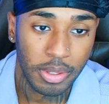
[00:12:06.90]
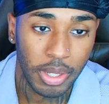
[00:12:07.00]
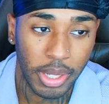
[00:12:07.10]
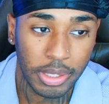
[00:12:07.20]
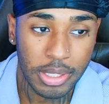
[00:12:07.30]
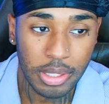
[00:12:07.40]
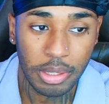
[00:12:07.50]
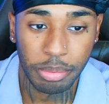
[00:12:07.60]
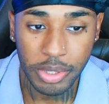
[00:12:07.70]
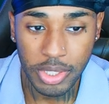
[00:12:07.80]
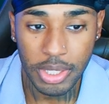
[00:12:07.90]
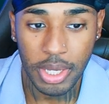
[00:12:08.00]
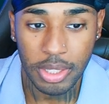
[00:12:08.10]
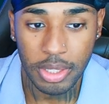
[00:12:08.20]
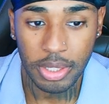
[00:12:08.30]
Like this an
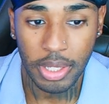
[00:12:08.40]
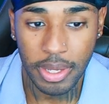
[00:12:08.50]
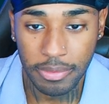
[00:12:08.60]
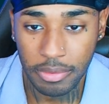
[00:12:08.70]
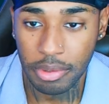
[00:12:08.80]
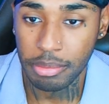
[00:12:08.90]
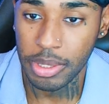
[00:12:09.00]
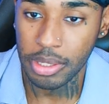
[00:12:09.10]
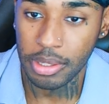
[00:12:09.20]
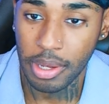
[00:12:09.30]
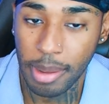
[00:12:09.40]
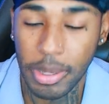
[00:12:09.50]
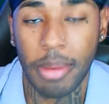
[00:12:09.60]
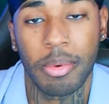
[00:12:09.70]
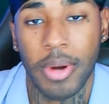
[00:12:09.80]
appreciation day for me. I
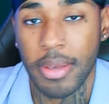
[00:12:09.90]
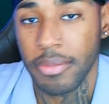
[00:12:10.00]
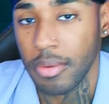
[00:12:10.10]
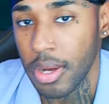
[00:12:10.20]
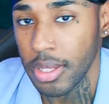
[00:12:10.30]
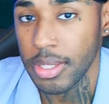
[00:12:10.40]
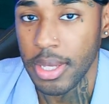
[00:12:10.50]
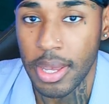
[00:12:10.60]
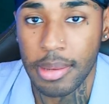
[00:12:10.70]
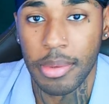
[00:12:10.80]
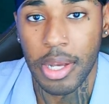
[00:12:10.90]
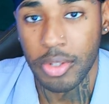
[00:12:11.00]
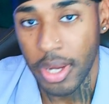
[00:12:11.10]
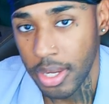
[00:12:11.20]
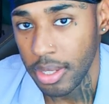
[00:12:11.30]
mean, I'm grateful all the time. I
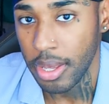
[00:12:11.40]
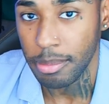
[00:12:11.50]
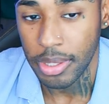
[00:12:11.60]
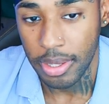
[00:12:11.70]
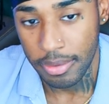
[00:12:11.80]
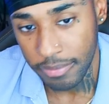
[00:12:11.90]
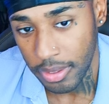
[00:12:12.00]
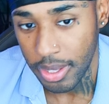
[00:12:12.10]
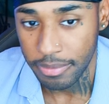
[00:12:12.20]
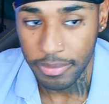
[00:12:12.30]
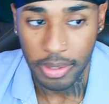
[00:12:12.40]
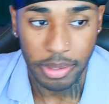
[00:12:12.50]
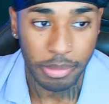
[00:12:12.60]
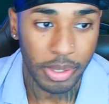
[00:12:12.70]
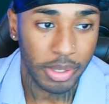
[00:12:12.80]
try to emanate and feel that
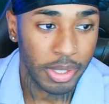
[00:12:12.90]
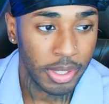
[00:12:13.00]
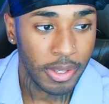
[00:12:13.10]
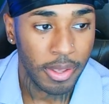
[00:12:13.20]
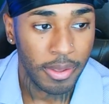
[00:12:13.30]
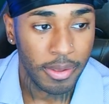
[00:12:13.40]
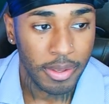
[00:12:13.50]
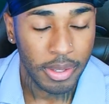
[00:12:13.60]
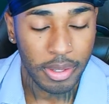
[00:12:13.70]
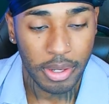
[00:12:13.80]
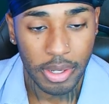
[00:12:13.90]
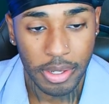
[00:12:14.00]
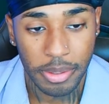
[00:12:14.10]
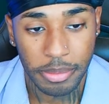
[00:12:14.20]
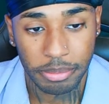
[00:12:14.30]
feeling, but
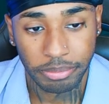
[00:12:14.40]
um,